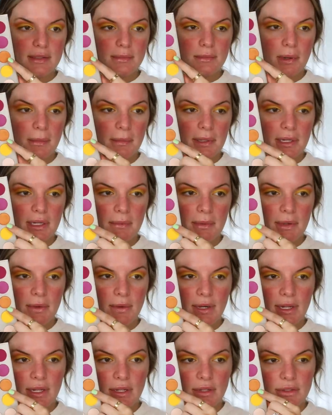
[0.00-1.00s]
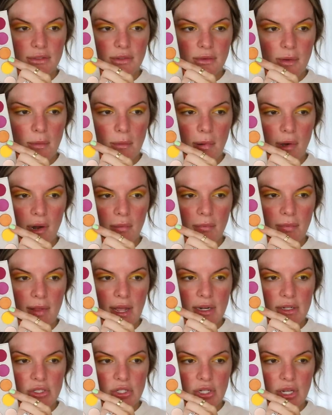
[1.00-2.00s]
is probably gonna be what I use for my bottom
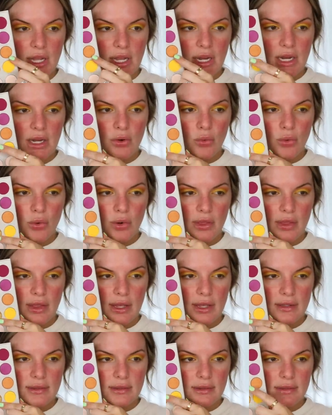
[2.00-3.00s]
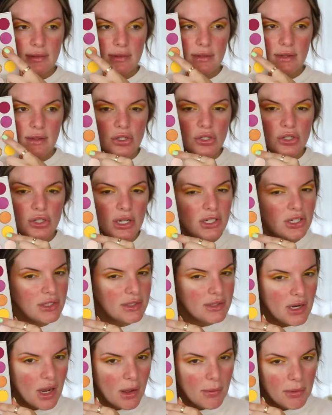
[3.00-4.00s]
lash line or this. Should I
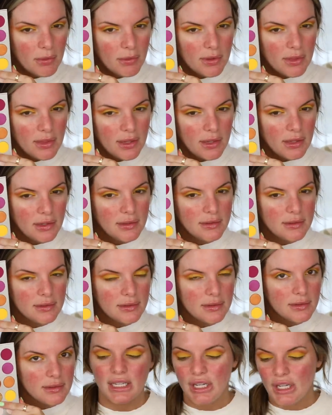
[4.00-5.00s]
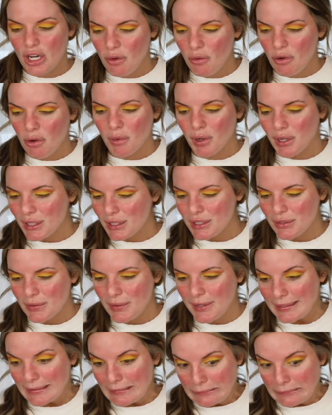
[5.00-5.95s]
just top it with this? You know what, we're gonna do it.